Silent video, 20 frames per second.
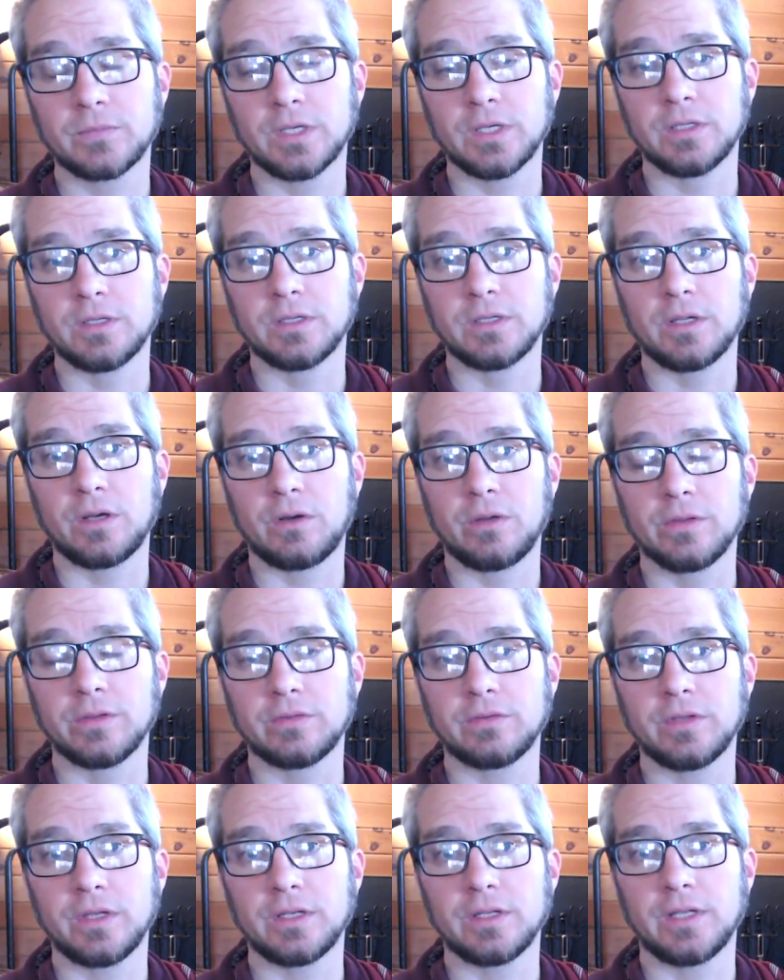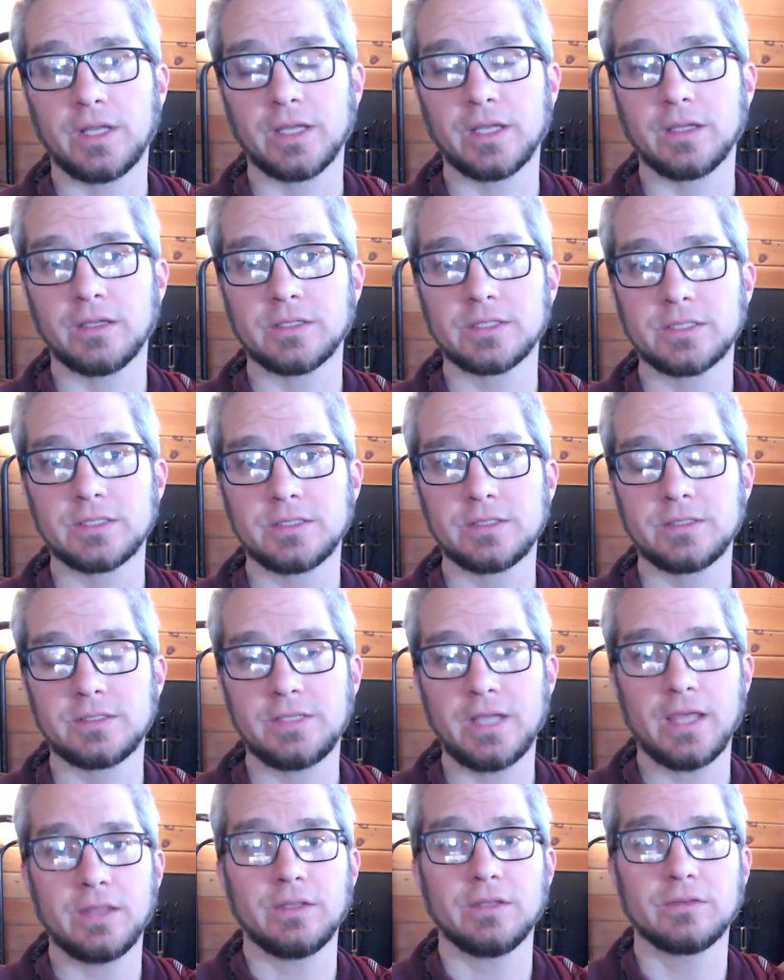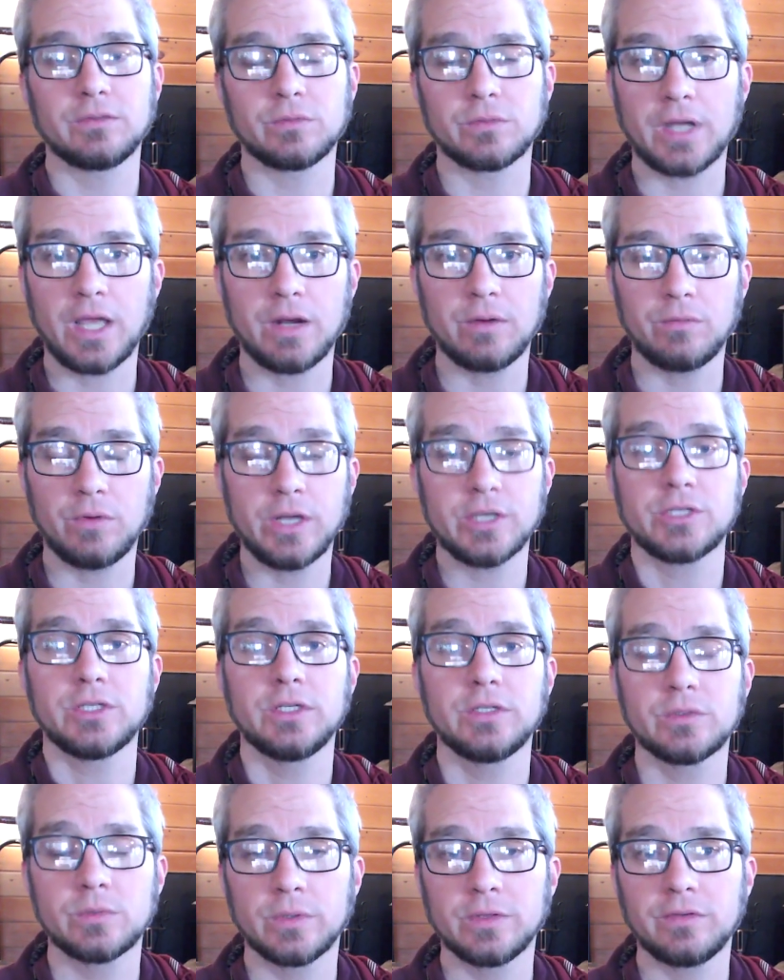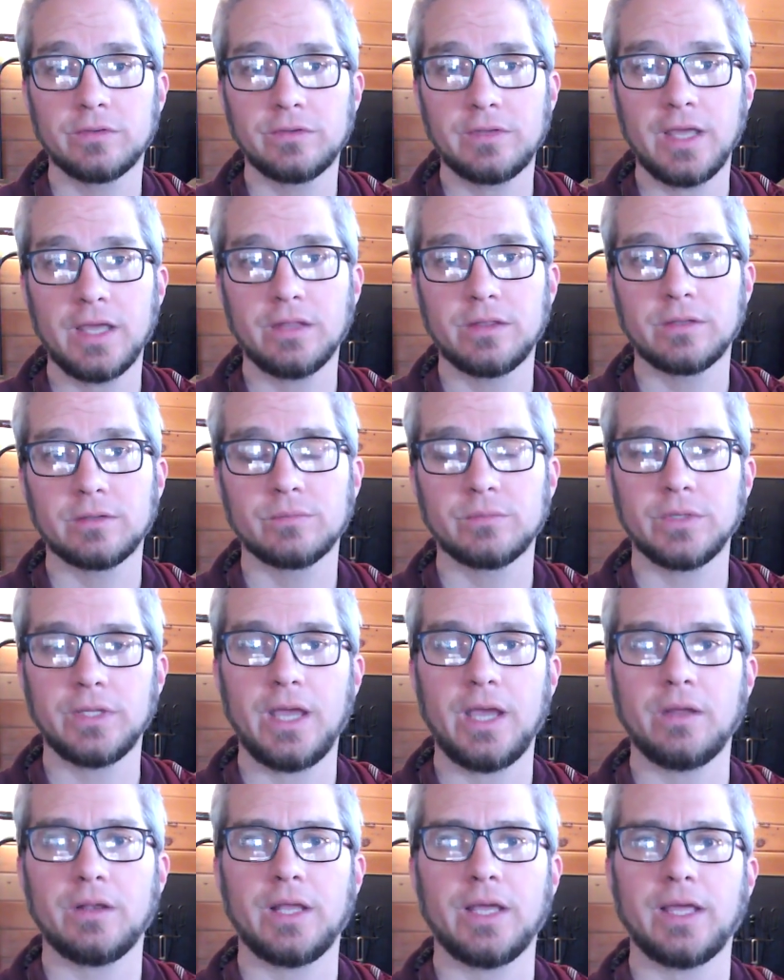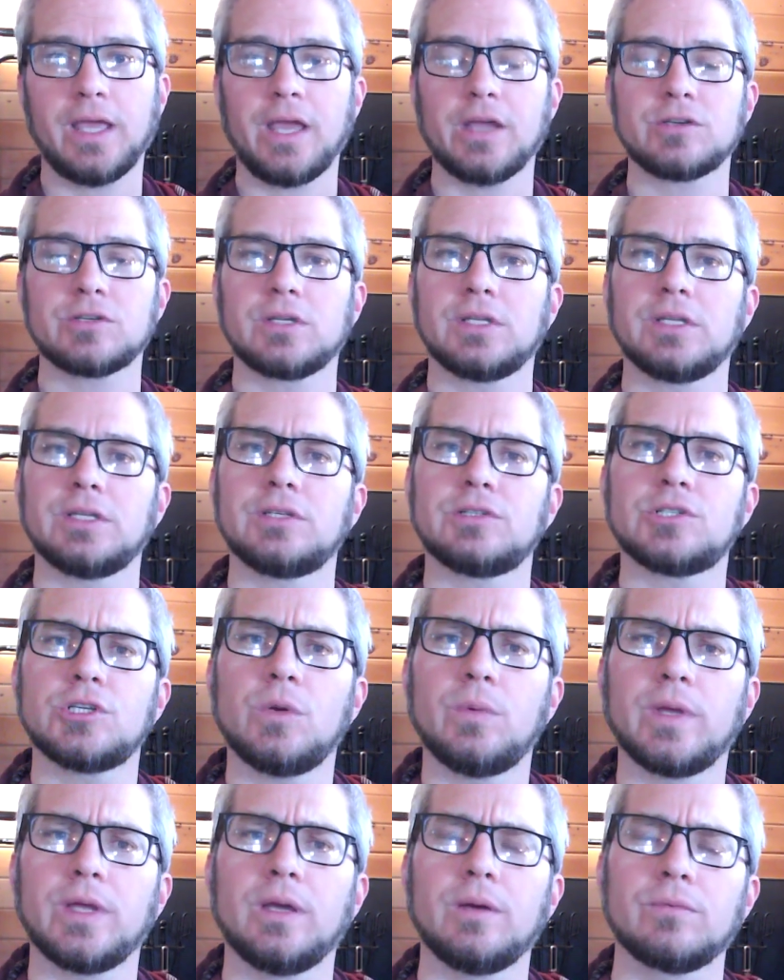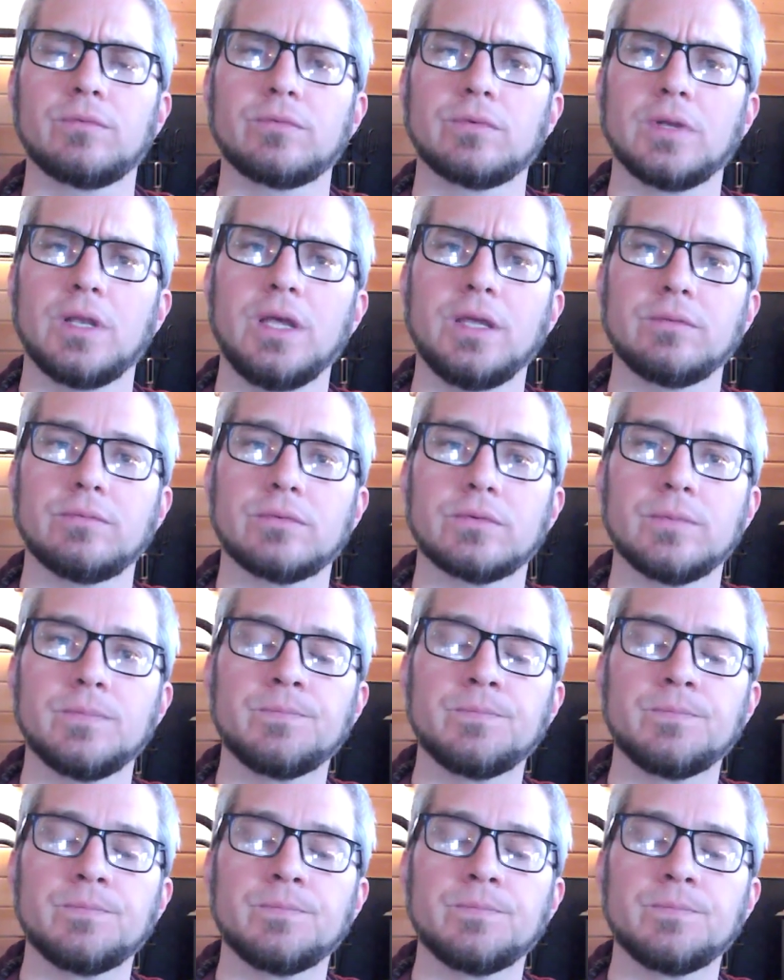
and all of a sudden like death is kind of rushing towards death without like actually showing up for life.